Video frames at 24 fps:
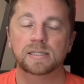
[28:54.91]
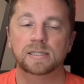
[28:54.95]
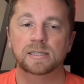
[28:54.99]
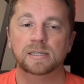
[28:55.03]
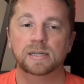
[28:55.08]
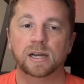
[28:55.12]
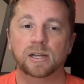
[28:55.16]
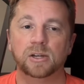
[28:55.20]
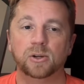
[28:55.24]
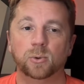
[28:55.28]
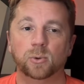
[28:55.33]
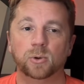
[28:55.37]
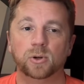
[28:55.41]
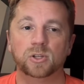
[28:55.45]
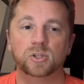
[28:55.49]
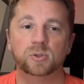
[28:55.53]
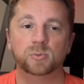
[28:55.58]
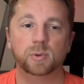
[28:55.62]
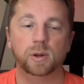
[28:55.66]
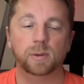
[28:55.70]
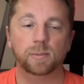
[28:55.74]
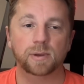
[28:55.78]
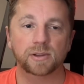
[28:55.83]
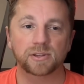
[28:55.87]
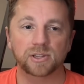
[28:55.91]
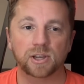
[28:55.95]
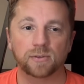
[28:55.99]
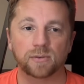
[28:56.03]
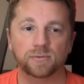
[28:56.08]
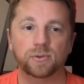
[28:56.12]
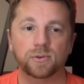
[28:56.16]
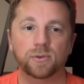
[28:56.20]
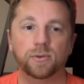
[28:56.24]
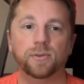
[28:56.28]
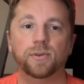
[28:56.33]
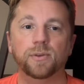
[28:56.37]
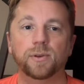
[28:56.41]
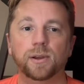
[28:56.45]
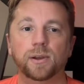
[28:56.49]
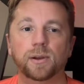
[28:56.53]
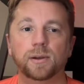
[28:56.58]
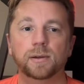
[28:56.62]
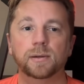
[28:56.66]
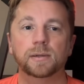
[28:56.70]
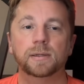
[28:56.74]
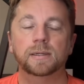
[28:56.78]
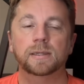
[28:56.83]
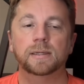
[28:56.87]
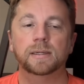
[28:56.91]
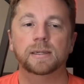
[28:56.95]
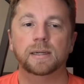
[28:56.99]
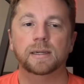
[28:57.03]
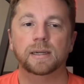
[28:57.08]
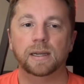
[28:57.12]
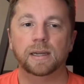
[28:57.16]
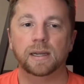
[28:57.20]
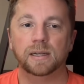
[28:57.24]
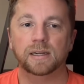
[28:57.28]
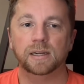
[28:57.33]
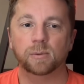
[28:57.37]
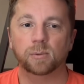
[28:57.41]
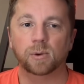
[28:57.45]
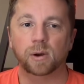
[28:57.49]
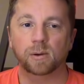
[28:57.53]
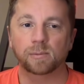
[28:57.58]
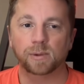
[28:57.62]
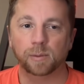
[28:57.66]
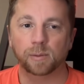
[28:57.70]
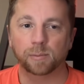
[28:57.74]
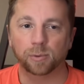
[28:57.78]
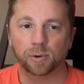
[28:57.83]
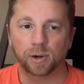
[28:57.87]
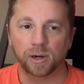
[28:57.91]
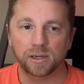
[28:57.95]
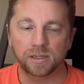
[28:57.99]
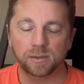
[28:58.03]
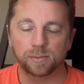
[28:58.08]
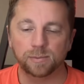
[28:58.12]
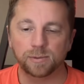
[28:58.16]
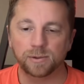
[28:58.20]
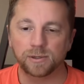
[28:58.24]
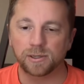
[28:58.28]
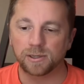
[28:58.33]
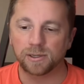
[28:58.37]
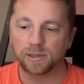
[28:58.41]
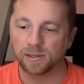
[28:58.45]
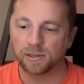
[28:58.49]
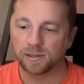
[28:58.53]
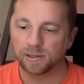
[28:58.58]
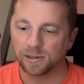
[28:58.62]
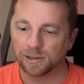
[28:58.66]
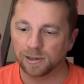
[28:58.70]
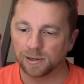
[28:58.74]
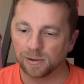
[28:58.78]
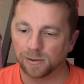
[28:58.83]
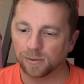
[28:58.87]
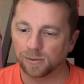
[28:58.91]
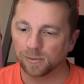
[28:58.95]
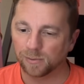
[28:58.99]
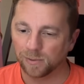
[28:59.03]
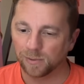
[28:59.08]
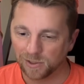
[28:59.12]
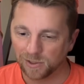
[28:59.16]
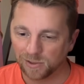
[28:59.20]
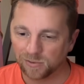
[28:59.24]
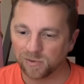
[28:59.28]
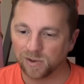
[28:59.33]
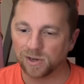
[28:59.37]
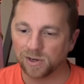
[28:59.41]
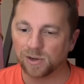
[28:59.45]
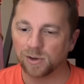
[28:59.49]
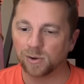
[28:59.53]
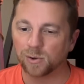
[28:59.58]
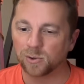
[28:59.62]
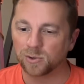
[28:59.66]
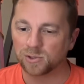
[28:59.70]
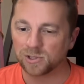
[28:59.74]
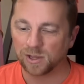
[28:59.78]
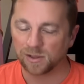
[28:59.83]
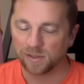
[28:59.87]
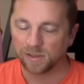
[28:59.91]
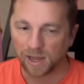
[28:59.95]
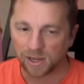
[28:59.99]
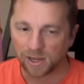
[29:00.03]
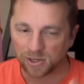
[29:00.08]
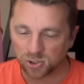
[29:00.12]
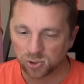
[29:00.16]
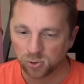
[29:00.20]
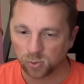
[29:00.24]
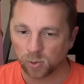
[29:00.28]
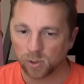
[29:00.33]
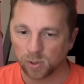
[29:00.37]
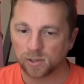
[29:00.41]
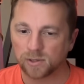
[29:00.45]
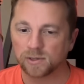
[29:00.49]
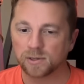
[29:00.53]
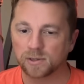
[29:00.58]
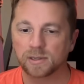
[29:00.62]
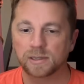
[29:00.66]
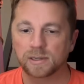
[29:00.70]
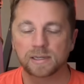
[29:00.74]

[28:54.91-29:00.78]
I don't want to spread myself too thin, and I want my brain to be, you know, these videos and that short.